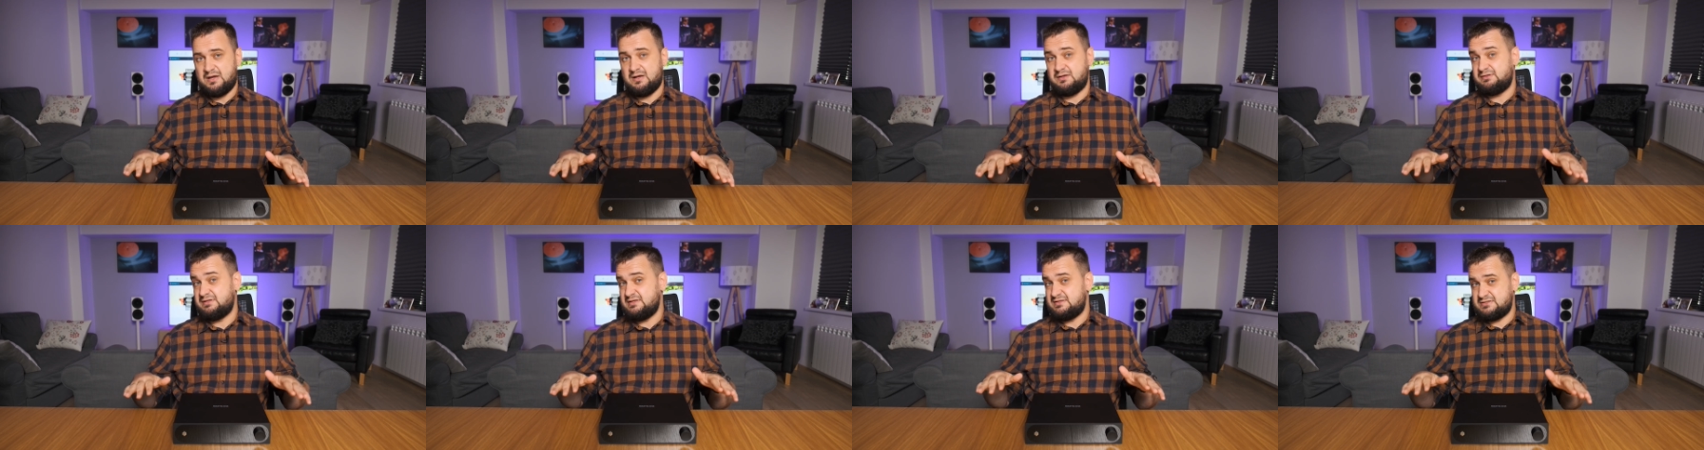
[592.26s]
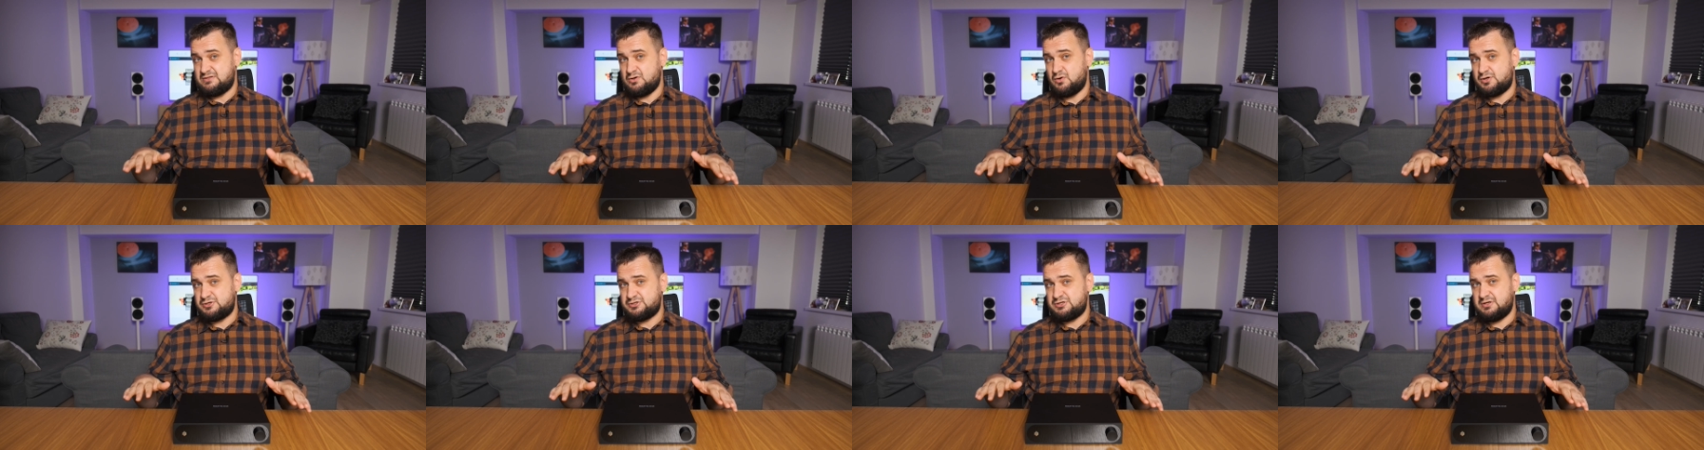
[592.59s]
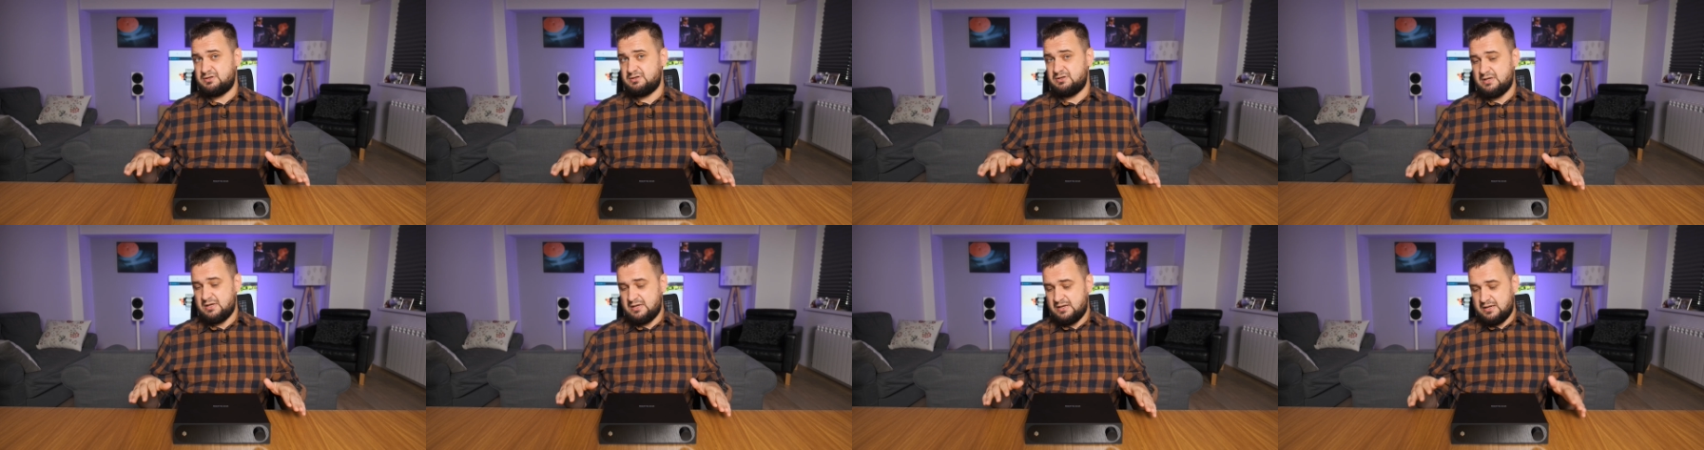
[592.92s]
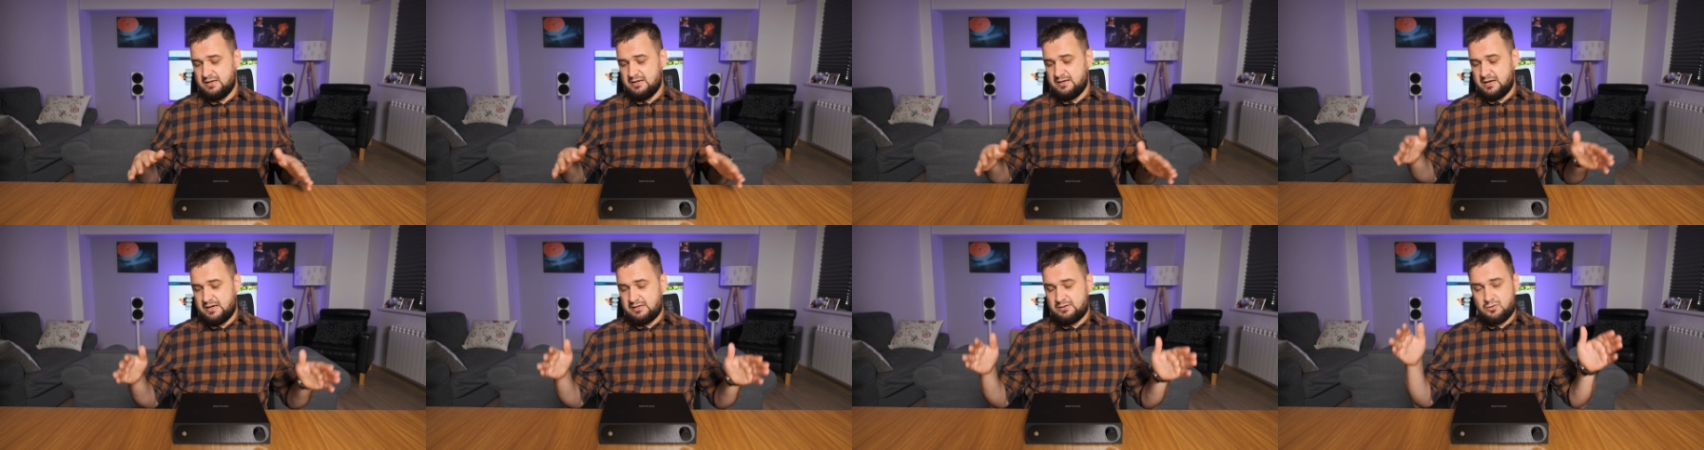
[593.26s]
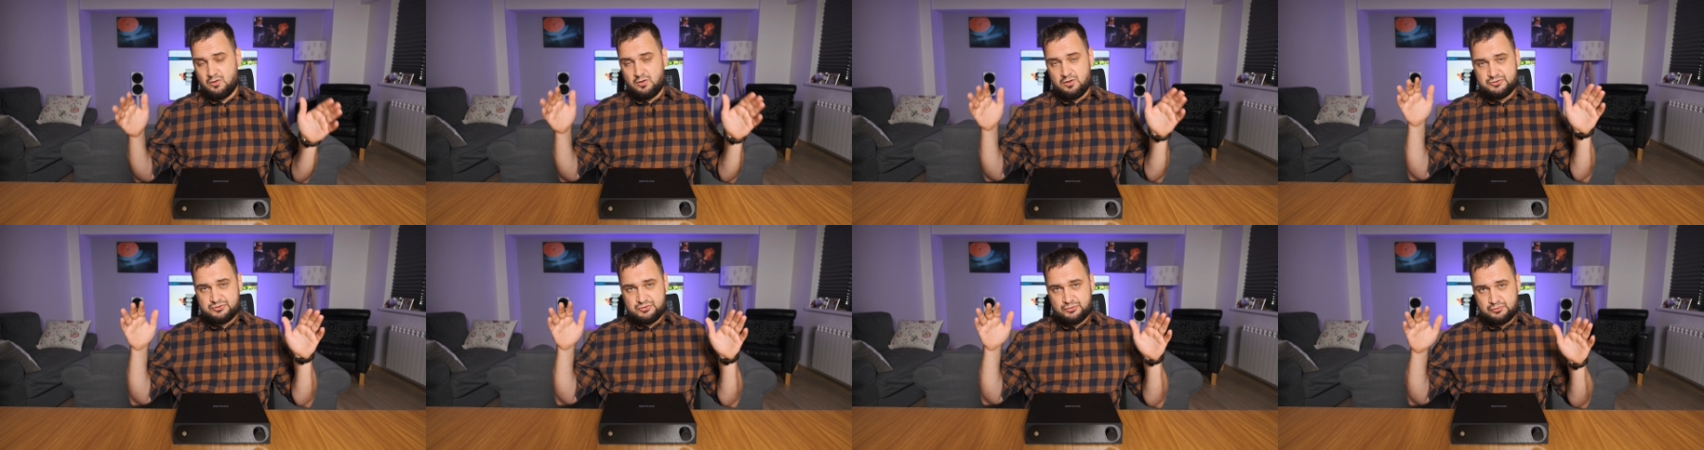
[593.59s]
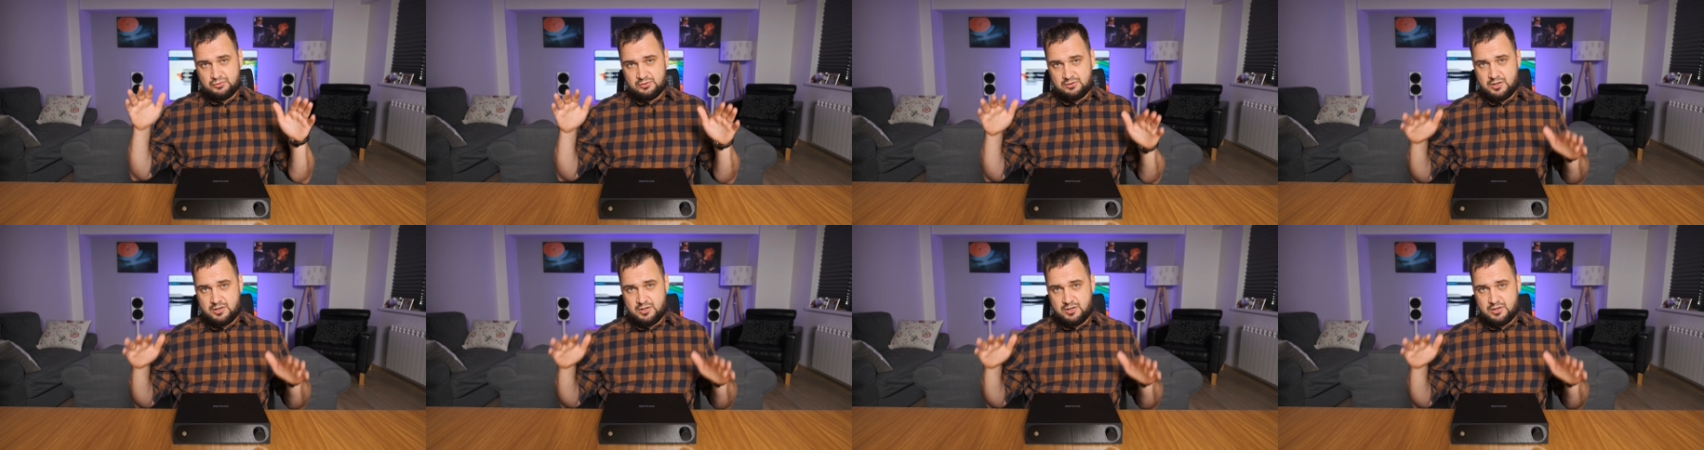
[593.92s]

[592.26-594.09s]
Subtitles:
distortion, and also to